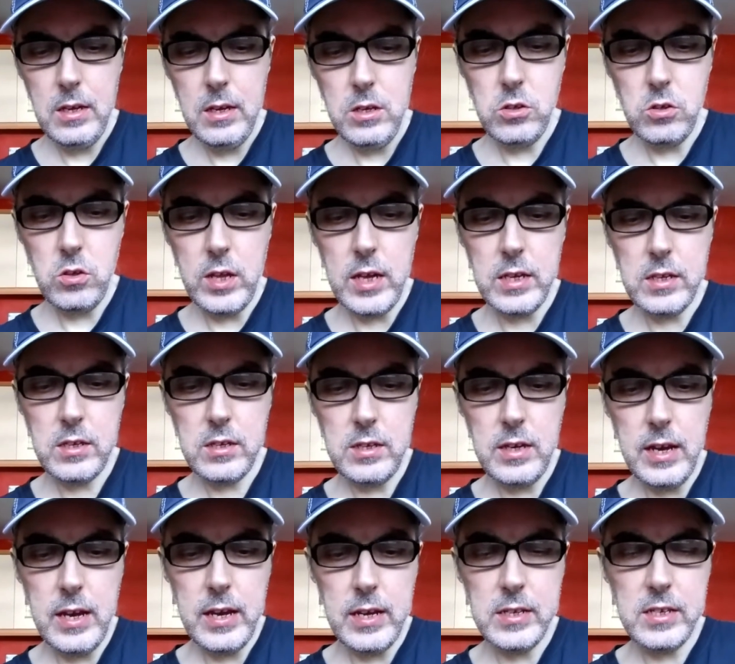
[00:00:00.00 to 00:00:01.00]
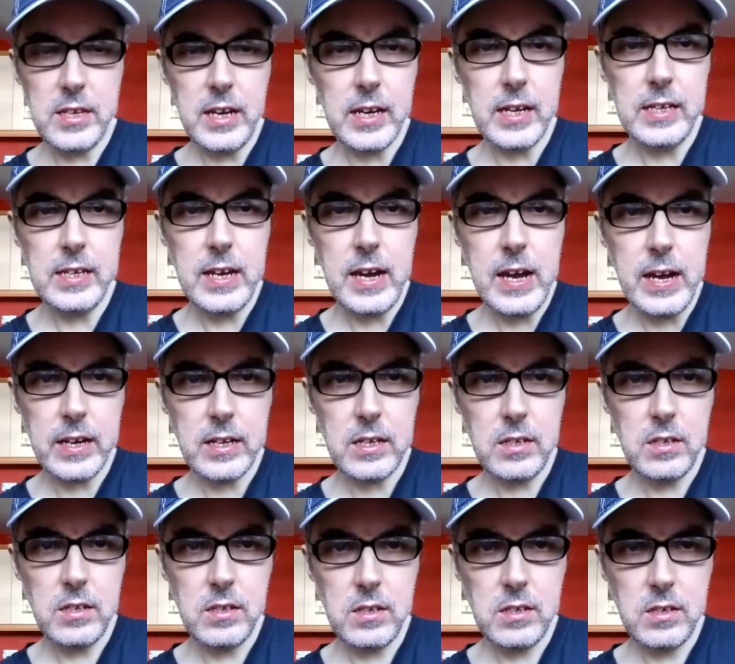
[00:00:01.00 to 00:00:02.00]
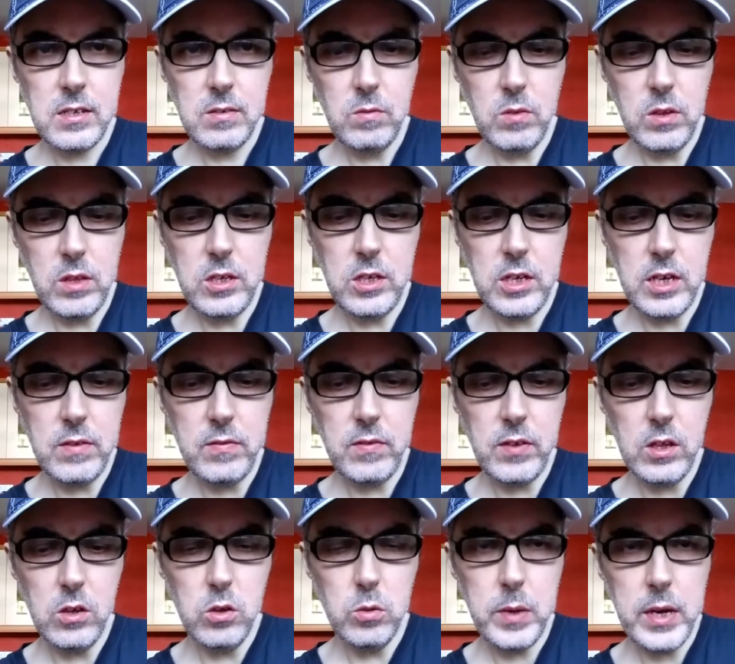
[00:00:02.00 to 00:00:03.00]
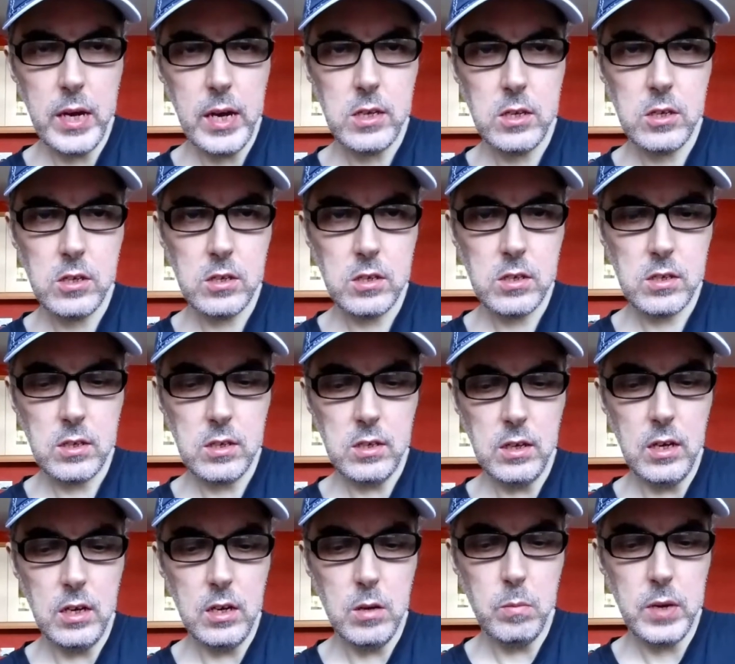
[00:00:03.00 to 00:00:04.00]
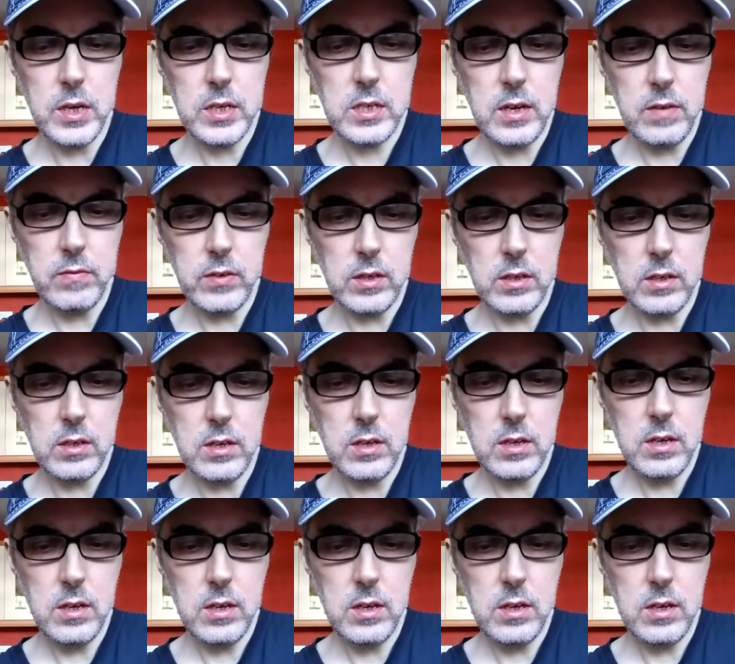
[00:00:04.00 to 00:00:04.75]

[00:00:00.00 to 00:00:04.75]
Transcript: So that's Second Act with Jennifer Lopez at number 7.